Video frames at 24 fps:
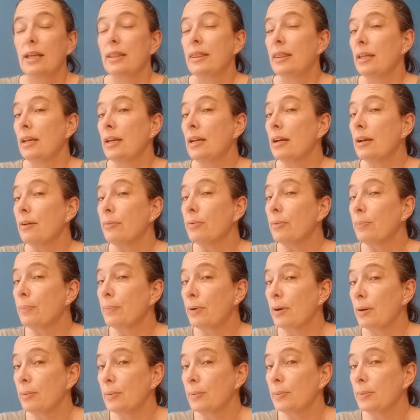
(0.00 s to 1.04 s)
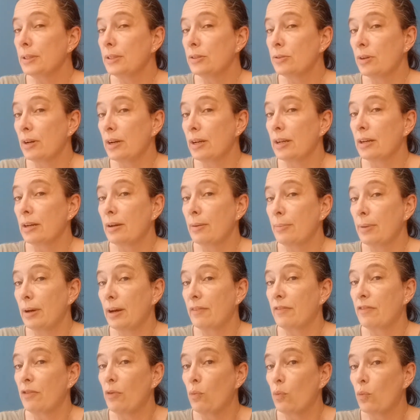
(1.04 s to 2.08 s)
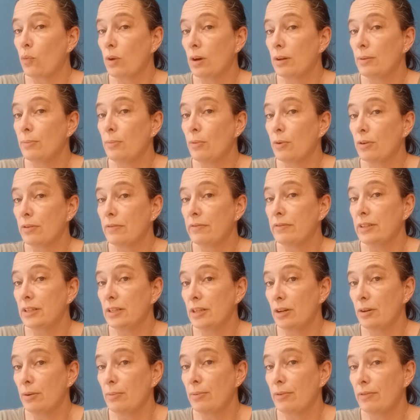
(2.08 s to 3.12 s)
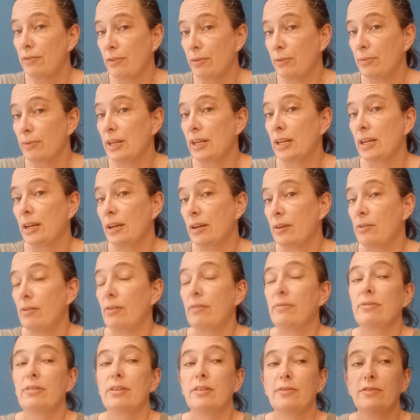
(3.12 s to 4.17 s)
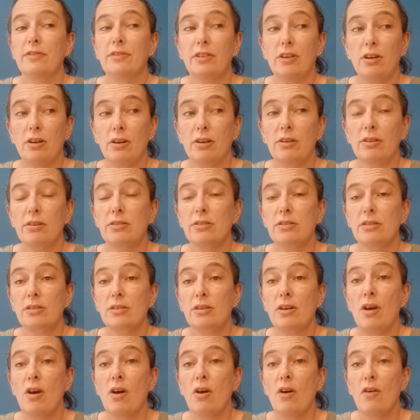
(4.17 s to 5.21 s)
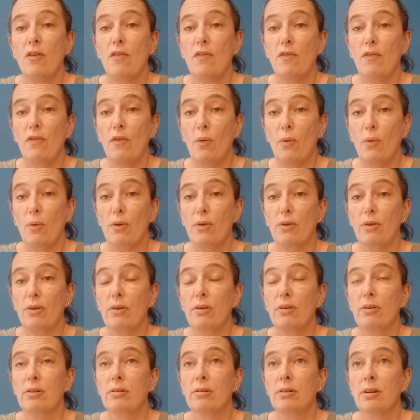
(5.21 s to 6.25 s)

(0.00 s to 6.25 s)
think I will probably try and come back for one more video before we kick off the vlogs for